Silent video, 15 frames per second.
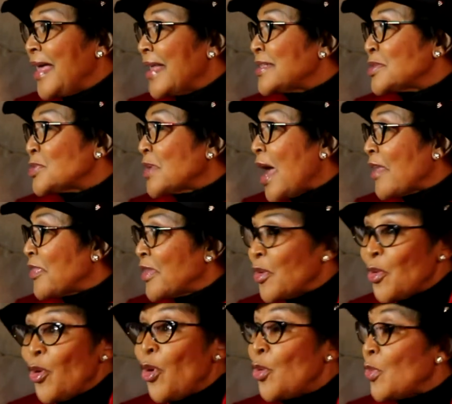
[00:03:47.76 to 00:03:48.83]
that's, I
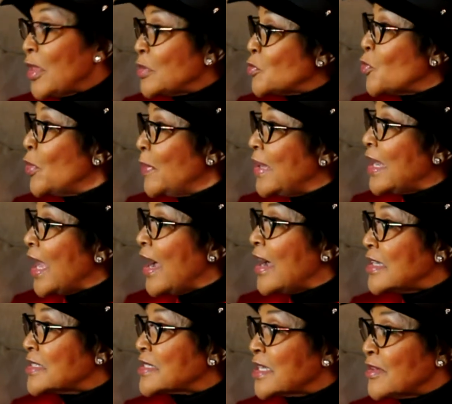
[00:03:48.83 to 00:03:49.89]
think, all that women are
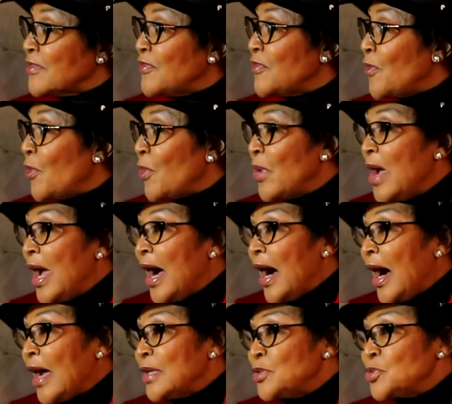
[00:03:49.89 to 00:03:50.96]
asking for.
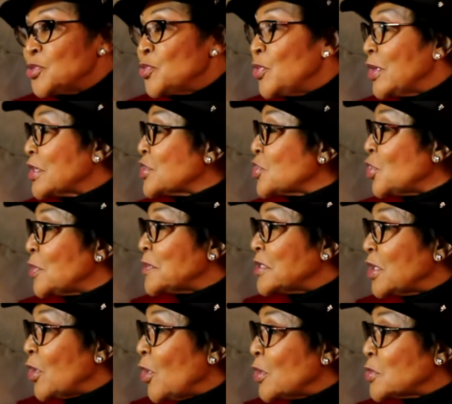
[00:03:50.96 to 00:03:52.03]
I do
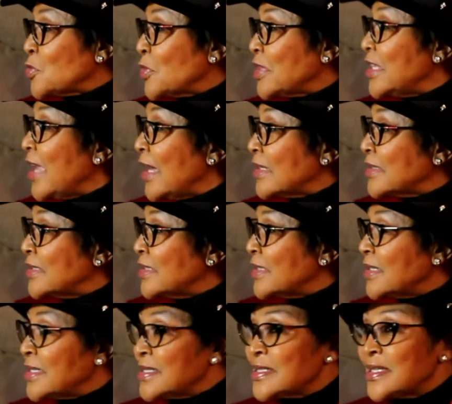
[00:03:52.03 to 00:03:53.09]
workshops a lot with young
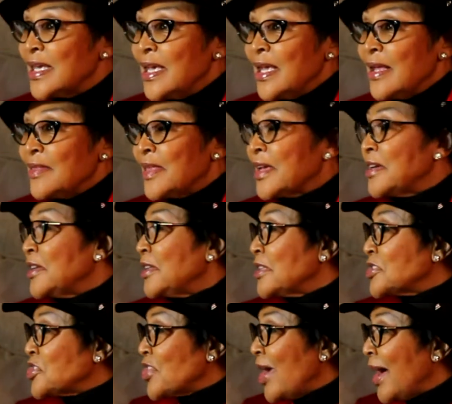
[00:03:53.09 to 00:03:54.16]
girls, the
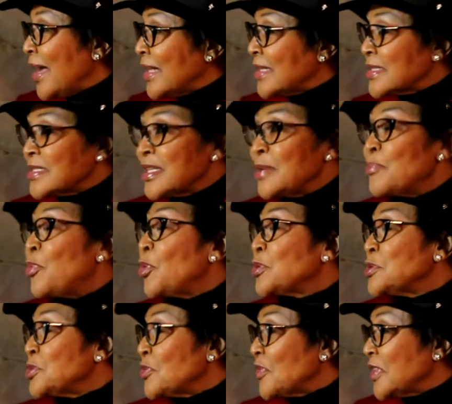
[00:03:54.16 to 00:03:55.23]
girl child, the
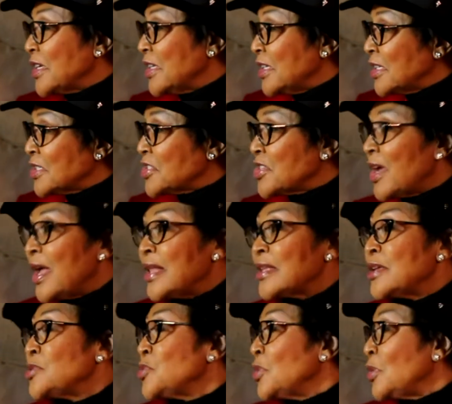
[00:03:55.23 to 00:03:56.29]
importance of the girl
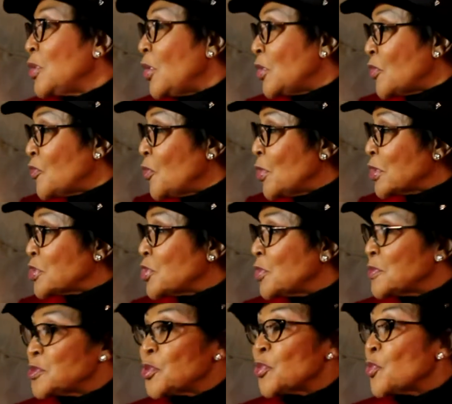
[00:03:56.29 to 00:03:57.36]
child. I do a lot of
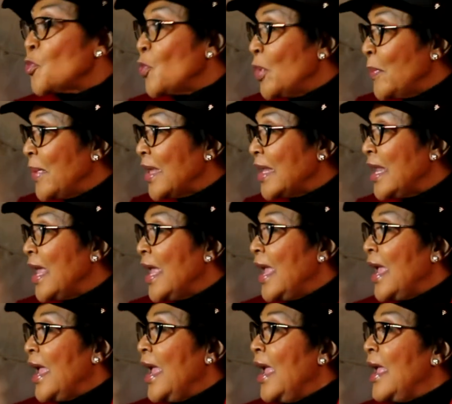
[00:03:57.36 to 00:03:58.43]
workshops with women.
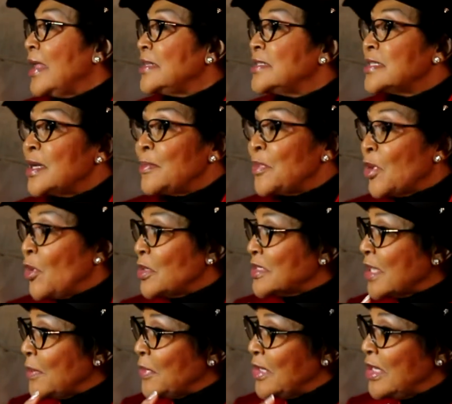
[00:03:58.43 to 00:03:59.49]
And
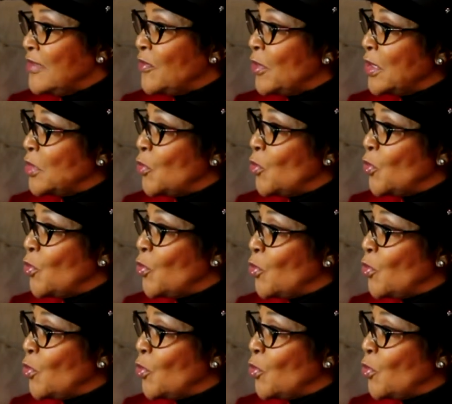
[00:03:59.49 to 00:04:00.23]
because I believe when